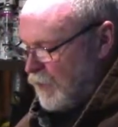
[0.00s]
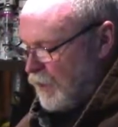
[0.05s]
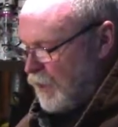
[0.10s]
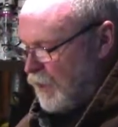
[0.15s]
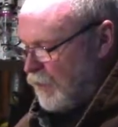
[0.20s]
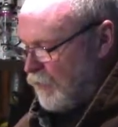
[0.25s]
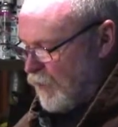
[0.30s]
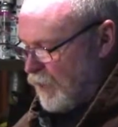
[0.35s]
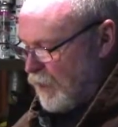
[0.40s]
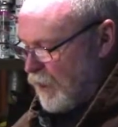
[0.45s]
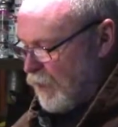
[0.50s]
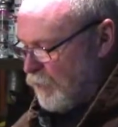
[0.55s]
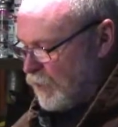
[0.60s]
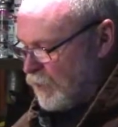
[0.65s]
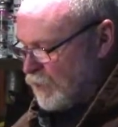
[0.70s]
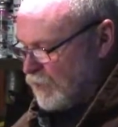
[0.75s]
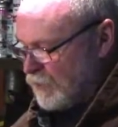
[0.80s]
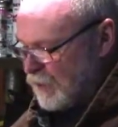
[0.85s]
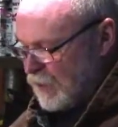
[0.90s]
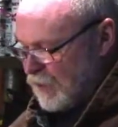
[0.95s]
Anyway, how
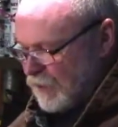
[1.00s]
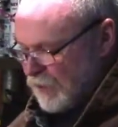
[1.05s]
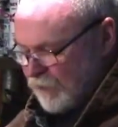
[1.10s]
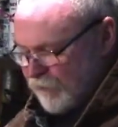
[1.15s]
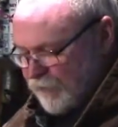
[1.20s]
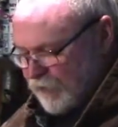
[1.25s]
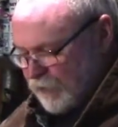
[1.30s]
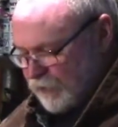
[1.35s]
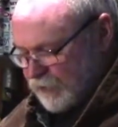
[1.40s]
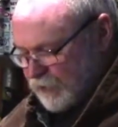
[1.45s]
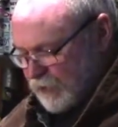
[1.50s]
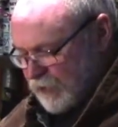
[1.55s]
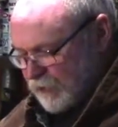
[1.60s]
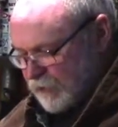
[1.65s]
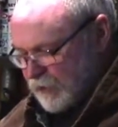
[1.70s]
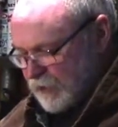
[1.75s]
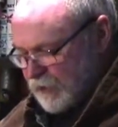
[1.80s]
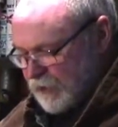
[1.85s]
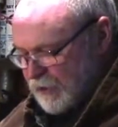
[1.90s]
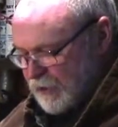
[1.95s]
much is that going to filter out?
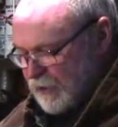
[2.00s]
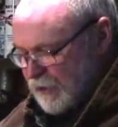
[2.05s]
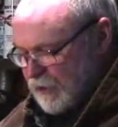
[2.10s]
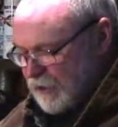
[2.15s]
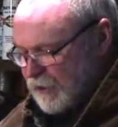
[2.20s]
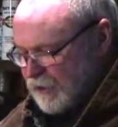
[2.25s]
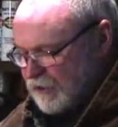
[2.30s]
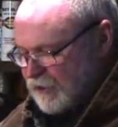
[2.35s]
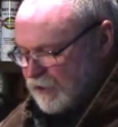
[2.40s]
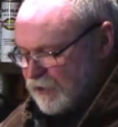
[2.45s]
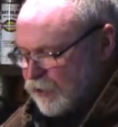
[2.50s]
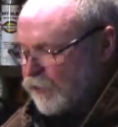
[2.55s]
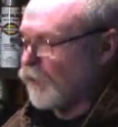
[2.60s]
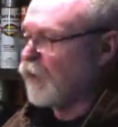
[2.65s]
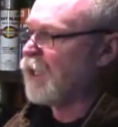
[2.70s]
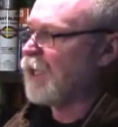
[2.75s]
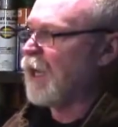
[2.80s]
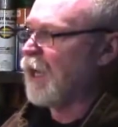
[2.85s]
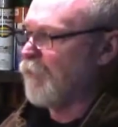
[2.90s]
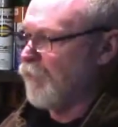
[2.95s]
It's a
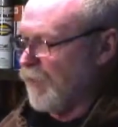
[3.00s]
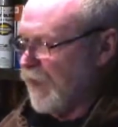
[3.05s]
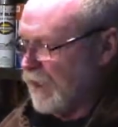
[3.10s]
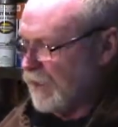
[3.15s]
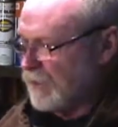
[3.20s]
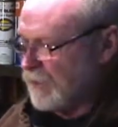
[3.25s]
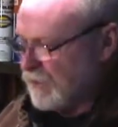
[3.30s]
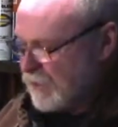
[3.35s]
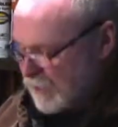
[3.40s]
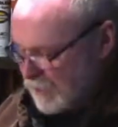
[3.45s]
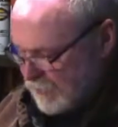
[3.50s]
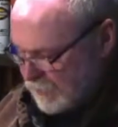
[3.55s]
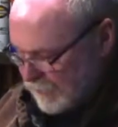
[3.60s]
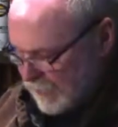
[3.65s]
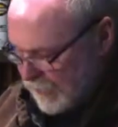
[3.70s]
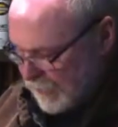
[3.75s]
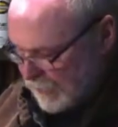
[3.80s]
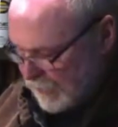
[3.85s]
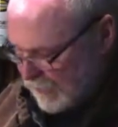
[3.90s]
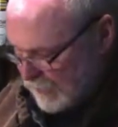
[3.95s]
screen at best,
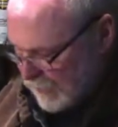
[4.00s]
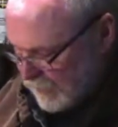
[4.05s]
right?